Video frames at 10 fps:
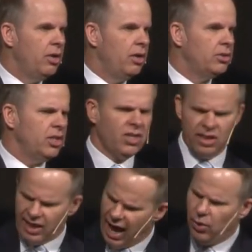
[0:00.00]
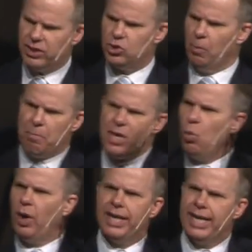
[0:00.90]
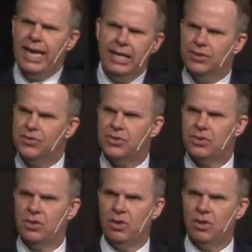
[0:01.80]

Just allow it to be what it is.